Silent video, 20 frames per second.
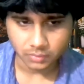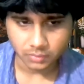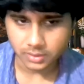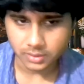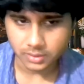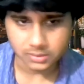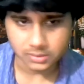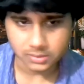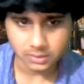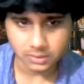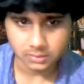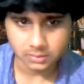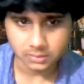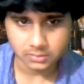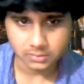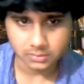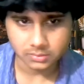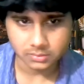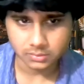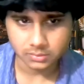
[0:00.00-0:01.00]
white screen.
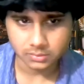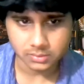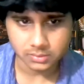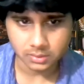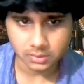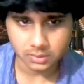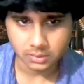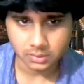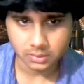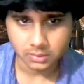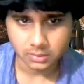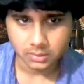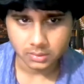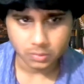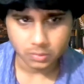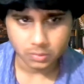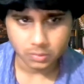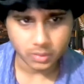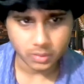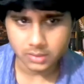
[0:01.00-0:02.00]
So
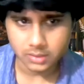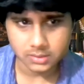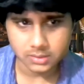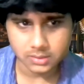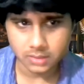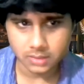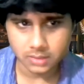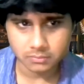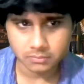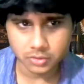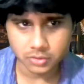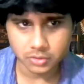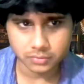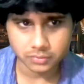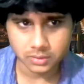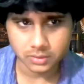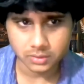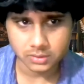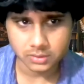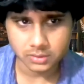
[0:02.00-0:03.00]
white doesn't have
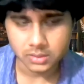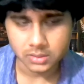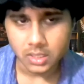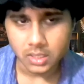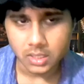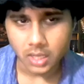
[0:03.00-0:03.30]
much weakness.